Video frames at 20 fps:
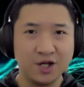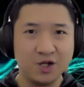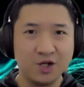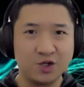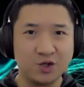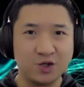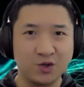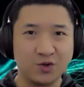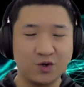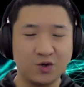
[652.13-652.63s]

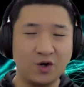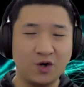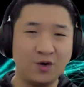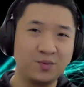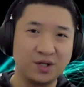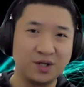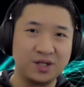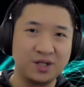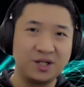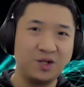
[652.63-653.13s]
So
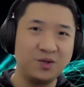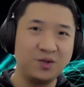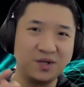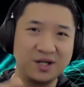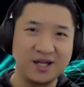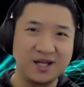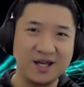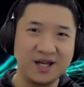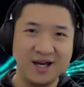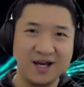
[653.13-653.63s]
hope to see you
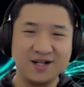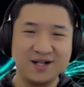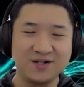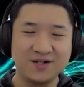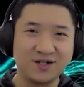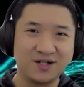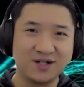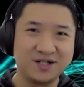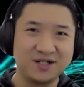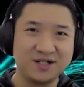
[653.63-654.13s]
again
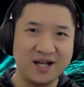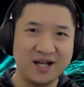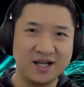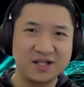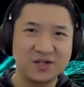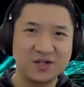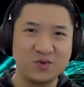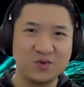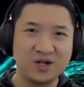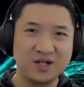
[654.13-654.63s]
on
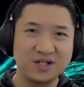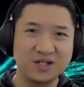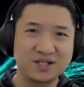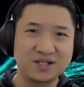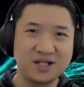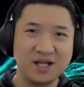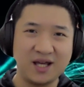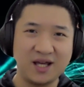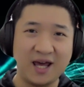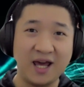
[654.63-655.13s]
next
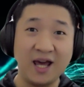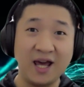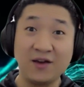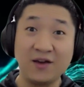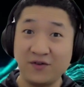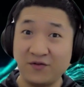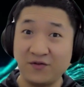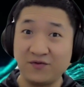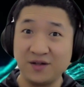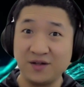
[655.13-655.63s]
Wednesday at
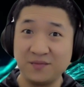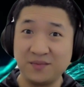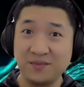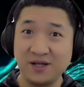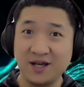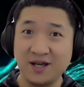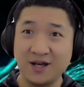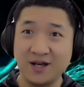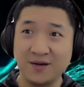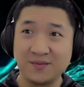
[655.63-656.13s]
15
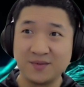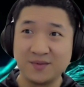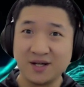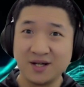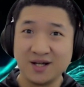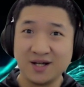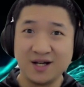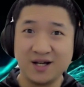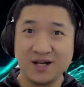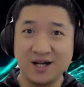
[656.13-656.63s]
PM.
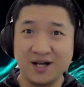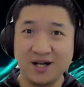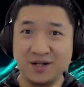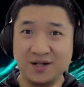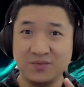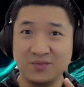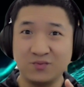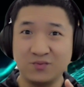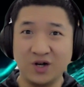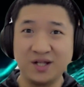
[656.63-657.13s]

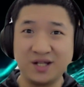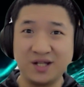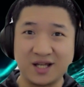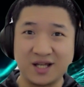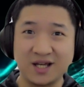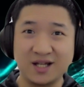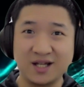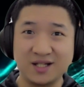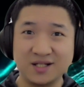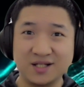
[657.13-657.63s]
And once
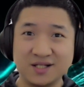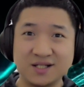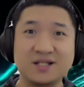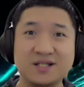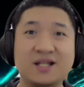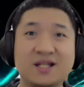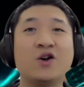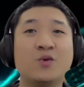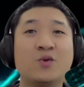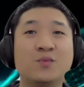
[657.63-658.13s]
again,
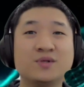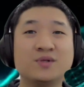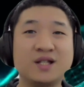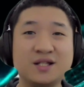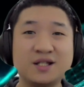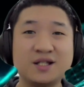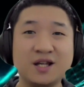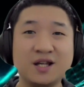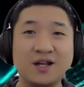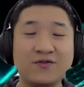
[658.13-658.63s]
stay home, stay
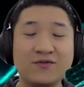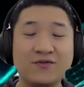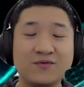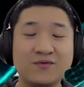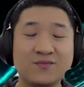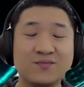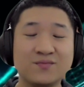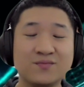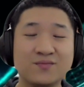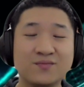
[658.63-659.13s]
safe.
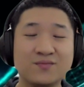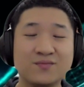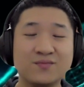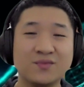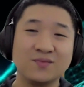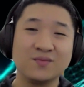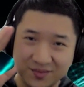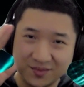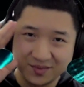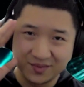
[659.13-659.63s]

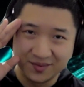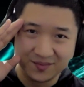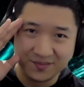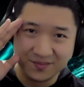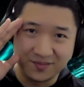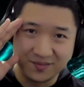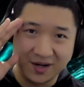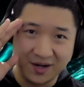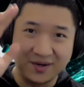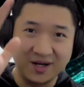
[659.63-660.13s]

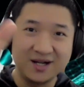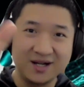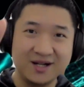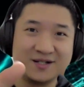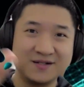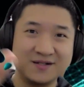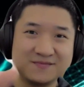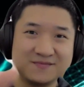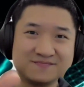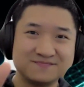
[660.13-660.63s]
Bye bye.